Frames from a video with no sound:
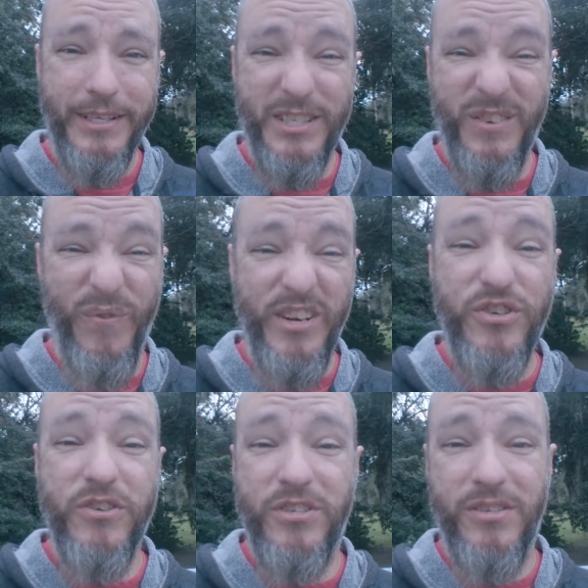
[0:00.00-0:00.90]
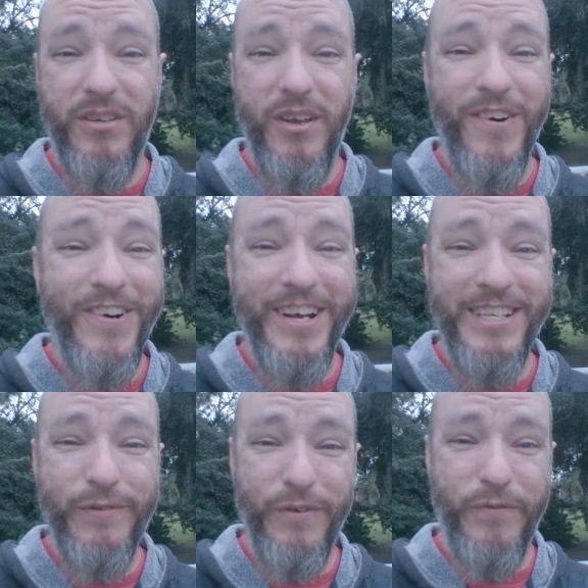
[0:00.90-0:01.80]
Just adventures, all
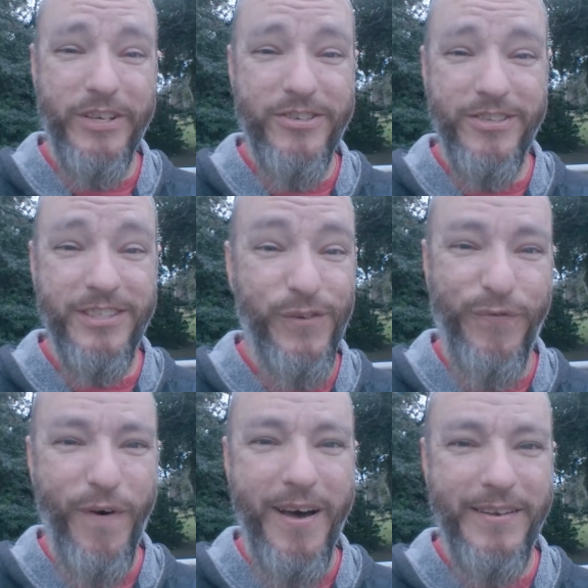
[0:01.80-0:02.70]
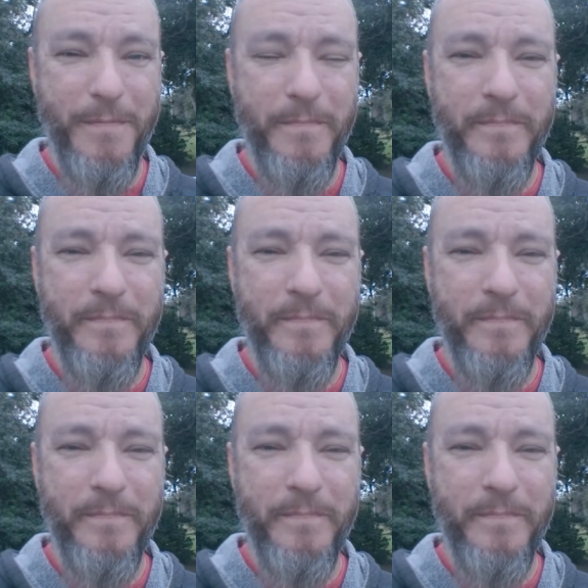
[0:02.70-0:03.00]
kinds of adventures. It's fun.